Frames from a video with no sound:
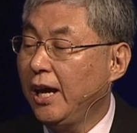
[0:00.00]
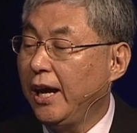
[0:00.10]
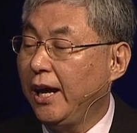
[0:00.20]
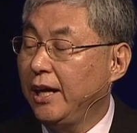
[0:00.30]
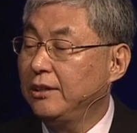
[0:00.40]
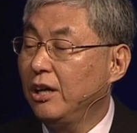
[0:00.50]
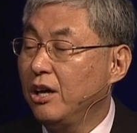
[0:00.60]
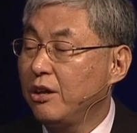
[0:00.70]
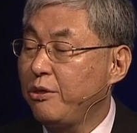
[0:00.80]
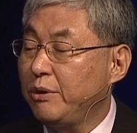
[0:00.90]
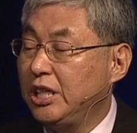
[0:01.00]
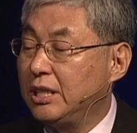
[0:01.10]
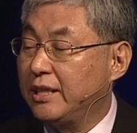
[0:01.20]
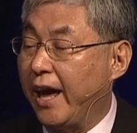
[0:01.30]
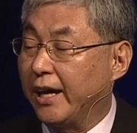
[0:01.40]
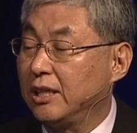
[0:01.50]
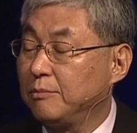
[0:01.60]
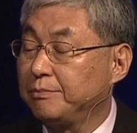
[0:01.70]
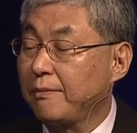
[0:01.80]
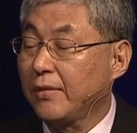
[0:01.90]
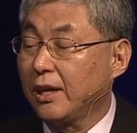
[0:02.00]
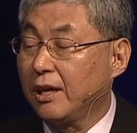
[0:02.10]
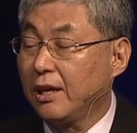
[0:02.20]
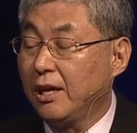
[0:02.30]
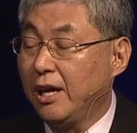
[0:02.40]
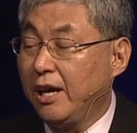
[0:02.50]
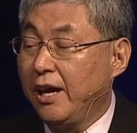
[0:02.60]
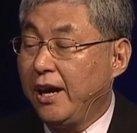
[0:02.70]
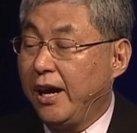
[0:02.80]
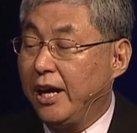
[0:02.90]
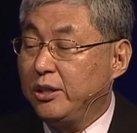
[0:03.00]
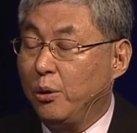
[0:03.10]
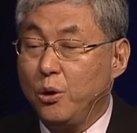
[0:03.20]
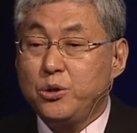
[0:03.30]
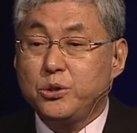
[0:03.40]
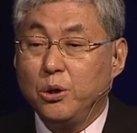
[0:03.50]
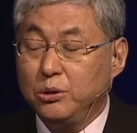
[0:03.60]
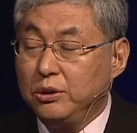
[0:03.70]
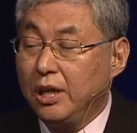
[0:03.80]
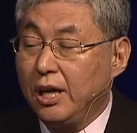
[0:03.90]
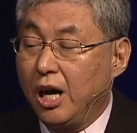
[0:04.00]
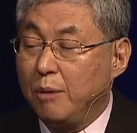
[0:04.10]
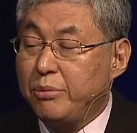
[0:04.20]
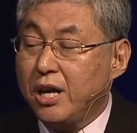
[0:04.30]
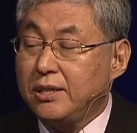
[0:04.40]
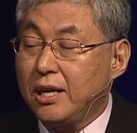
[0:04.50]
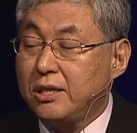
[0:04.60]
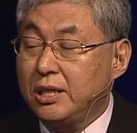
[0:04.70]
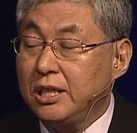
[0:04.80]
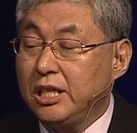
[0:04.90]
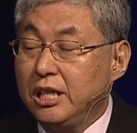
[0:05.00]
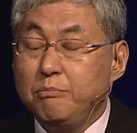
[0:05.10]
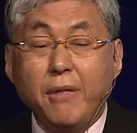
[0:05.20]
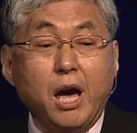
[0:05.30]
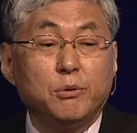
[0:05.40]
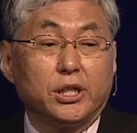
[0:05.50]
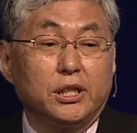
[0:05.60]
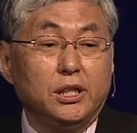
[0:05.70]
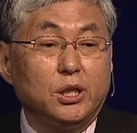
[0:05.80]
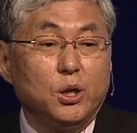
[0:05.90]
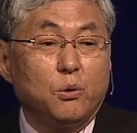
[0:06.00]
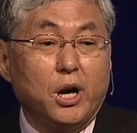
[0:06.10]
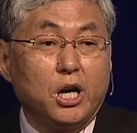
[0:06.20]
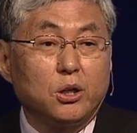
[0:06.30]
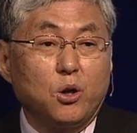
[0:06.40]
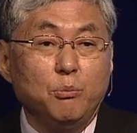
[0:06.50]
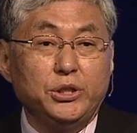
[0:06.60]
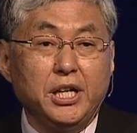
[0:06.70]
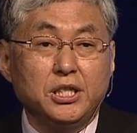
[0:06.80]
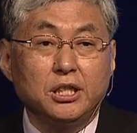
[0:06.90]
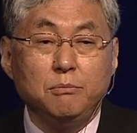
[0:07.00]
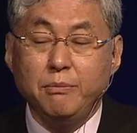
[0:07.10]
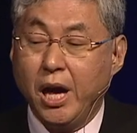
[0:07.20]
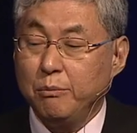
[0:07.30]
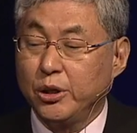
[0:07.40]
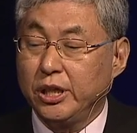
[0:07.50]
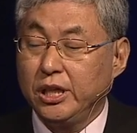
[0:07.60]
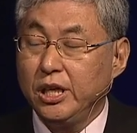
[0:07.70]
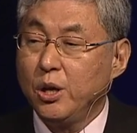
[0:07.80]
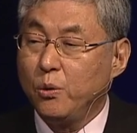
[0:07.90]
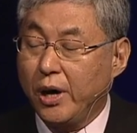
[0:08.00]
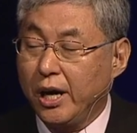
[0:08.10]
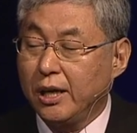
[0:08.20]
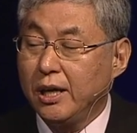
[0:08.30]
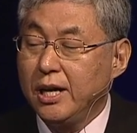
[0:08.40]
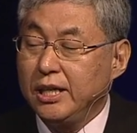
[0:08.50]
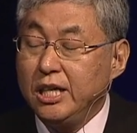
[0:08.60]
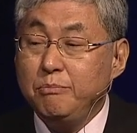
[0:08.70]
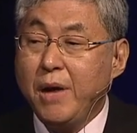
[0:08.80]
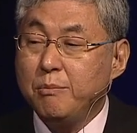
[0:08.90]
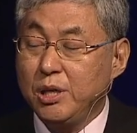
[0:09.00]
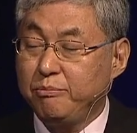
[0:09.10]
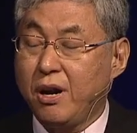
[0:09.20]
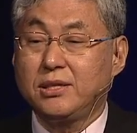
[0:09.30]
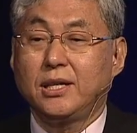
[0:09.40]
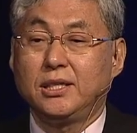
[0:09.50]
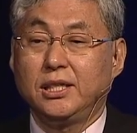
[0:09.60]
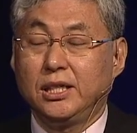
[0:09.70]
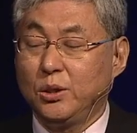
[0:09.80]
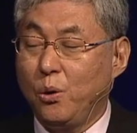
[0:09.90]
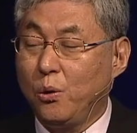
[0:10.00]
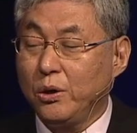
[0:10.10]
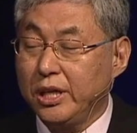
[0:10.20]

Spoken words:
and 3D stack. And also processing in memory, or computation in memory, or in-memory processing, or